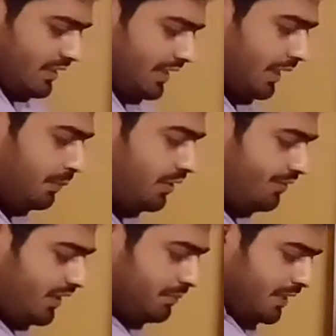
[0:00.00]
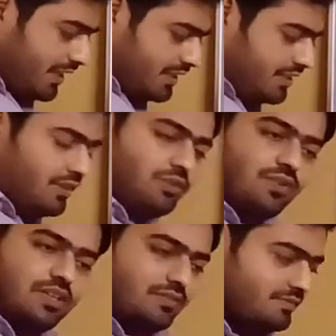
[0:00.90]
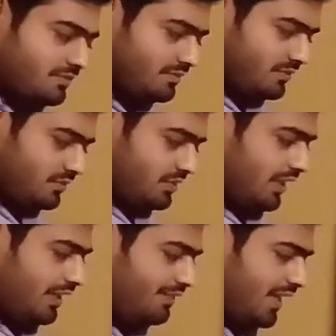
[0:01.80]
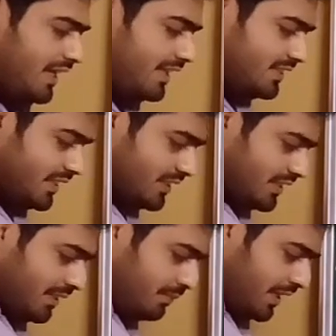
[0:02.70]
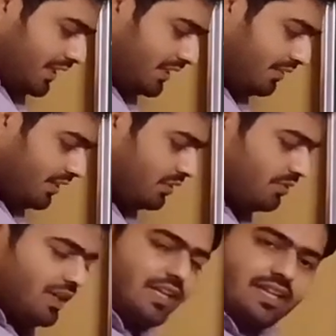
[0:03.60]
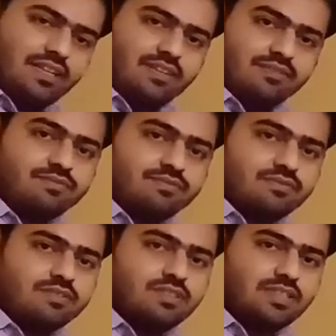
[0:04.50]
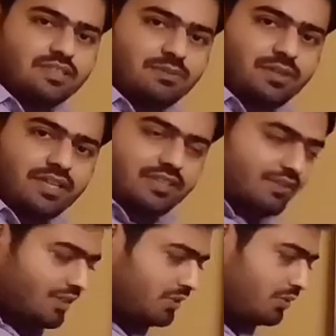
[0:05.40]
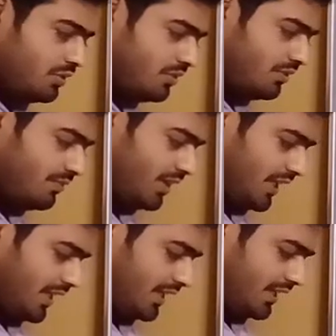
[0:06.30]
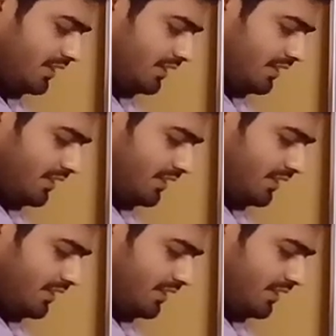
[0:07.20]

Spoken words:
Therefore 1 minute is equal to what? So here we can write 60 minute is equal to 1 degree. 60 minute is equal to 1 degree.